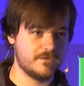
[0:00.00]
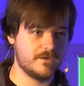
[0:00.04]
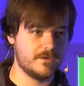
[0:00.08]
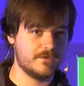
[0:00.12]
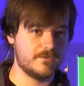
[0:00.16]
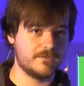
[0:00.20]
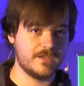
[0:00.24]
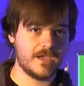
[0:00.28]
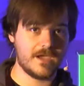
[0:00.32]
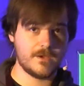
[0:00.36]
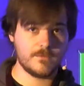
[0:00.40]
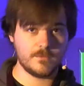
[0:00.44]

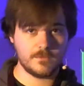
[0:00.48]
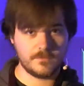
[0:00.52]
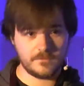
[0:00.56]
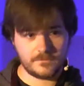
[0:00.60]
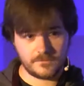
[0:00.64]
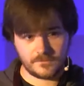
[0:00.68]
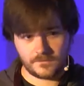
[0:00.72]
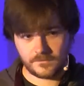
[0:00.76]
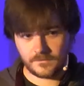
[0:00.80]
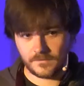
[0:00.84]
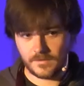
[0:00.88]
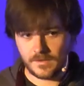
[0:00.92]
new
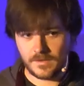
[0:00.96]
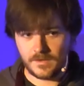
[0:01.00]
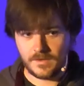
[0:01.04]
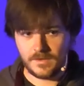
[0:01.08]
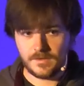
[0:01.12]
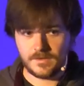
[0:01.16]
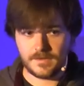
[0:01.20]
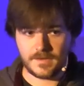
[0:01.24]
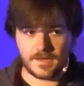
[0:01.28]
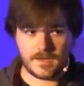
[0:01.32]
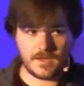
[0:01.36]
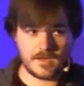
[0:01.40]
towers,
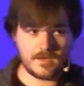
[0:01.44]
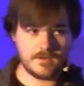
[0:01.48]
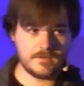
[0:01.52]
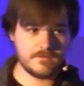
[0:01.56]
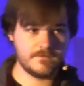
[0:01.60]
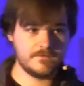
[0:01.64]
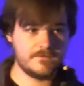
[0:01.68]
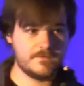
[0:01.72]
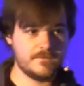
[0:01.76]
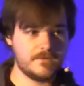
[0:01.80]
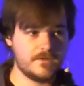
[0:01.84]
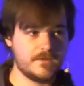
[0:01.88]

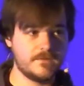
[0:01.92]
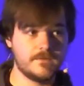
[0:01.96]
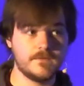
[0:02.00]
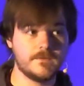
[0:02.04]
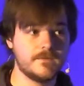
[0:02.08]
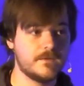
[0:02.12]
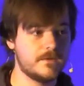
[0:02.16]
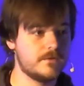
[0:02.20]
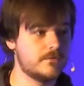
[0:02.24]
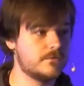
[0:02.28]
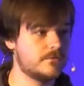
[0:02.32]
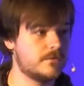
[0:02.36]
and uh, and then
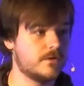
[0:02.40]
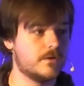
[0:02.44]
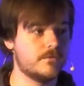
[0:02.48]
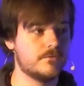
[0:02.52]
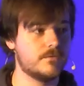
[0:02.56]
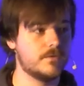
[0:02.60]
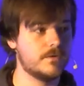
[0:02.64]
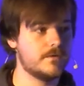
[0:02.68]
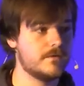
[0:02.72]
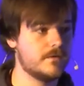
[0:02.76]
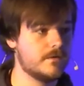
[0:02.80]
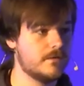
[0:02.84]
they use
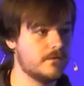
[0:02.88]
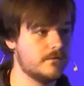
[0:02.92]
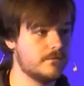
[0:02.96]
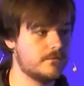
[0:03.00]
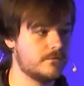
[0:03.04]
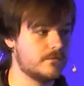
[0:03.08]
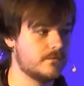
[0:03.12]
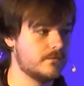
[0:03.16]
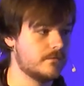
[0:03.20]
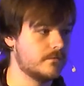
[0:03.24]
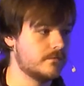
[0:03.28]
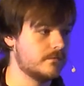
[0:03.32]
Envoy there.
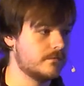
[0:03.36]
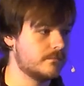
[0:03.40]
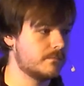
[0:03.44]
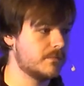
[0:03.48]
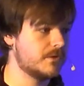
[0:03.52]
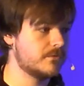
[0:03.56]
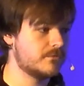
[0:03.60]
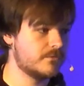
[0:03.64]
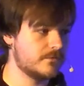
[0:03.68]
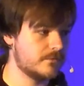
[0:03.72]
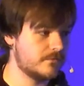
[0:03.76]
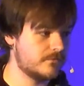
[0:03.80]
So there's a
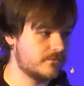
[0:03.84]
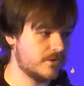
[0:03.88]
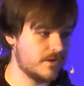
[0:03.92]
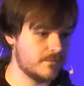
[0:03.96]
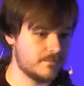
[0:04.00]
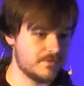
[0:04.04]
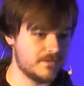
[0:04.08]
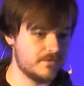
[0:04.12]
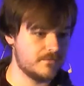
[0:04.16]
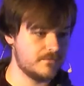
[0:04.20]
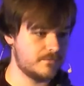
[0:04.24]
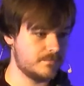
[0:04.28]
bunch of
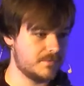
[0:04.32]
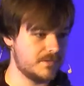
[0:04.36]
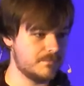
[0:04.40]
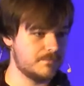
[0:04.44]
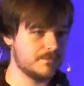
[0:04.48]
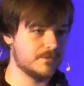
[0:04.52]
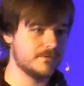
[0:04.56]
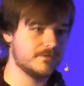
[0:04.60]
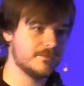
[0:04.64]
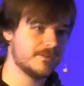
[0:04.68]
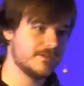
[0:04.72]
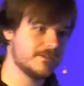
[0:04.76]
Japanese
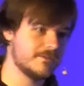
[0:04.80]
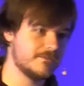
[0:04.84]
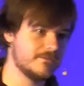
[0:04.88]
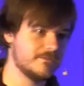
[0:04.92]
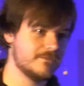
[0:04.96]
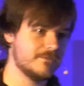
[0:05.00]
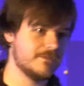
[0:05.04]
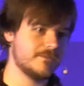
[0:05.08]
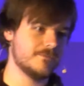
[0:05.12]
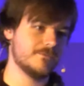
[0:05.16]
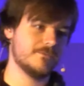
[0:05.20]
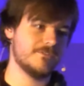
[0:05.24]
people that
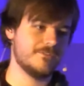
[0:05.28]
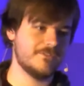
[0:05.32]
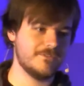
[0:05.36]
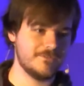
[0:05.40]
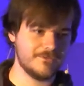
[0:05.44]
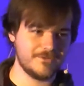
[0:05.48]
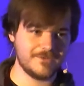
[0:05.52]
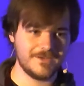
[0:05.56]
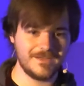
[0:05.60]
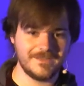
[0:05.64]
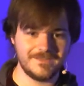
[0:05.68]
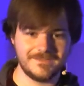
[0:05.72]
use it, which is
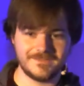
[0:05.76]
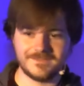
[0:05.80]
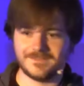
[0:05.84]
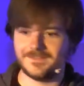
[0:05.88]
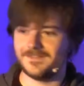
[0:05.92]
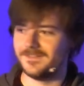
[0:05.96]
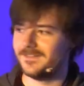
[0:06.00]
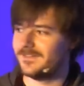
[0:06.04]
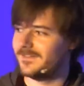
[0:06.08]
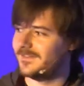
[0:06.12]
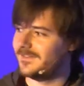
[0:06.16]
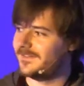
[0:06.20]
great.
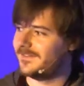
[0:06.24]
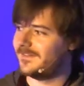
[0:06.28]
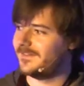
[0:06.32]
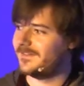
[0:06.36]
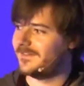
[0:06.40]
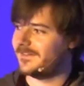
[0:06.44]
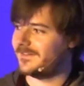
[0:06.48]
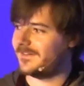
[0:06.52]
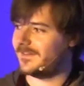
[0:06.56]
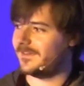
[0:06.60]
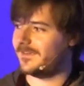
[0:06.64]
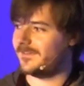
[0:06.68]

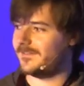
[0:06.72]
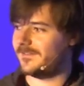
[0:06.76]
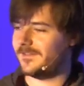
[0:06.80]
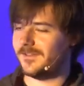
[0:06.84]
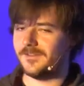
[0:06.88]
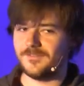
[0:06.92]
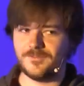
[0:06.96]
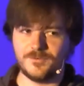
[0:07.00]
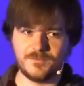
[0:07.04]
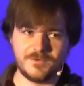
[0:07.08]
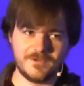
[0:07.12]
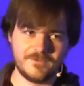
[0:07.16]
Uh,
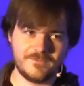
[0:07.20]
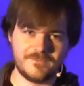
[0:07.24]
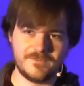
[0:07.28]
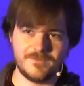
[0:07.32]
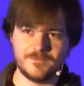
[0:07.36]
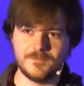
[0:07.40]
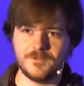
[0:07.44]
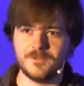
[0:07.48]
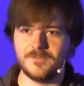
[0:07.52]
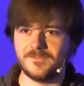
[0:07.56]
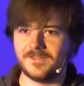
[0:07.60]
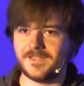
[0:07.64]
lots of weird
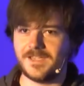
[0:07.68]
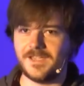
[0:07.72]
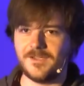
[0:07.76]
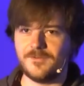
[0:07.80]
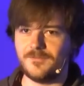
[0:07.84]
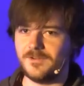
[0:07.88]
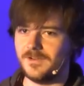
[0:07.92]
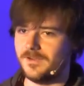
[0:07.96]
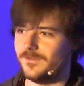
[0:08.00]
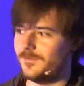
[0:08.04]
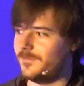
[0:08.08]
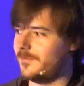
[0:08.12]
symbols. Can't
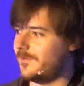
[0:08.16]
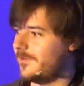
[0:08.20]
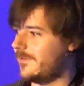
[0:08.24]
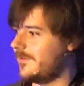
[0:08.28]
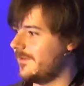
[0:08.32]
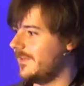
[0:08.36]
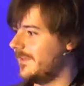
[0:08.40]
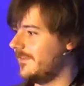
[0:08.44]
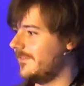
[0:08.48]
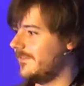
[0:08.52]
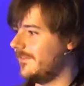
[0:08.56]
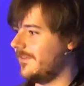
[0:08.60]
read a word
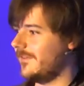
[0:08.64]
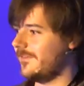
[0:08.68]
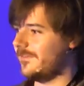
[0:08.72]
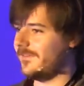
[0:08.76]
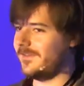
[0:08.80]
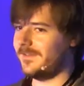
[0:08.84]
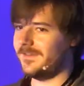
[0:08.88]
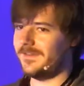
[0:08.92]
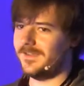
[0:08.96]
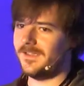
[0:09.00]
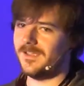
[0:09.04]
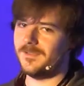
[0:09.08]
that says
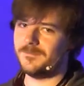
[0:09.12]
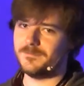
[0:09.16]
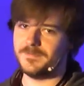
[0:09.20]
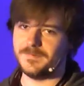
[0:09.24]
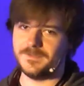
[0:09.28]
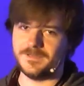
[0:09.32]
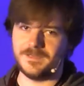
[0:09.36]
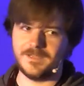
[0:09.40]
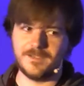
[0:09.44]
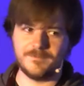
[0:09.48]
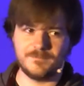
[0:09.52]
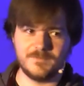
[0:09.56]
on the app,
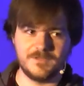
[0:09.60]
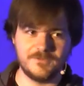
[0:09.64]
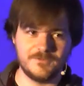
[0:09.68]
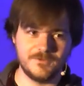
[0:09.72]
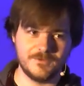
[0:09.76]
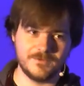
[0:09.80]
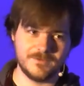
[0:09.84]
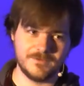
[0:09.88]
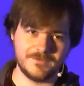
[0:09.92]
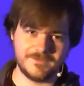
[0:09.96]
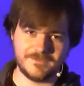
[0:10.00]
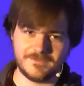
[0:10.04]
but I've been
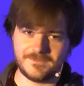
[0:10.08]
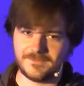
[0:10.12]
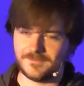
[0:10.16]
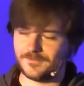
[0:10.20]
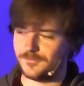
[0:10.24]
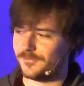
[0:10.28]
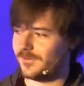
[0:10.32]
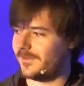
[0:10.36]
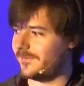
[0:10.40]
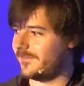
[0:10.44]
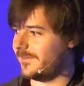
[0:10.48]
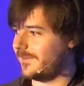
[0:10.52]
told it's
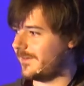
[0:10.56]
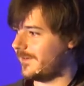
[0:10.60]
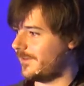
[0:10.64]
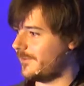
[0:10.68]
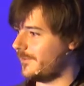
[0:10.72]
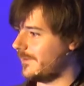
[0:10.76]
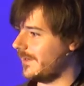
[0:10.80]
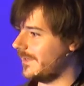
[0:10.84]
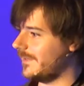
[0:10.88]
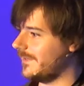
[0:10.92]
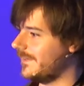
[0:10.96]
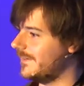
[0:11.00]
translated
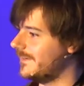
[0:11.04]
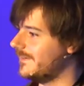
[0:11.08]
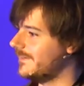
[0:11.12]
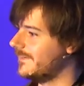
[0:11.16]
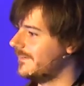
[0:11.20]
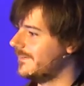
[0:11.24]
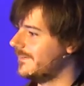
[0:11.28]
correctly.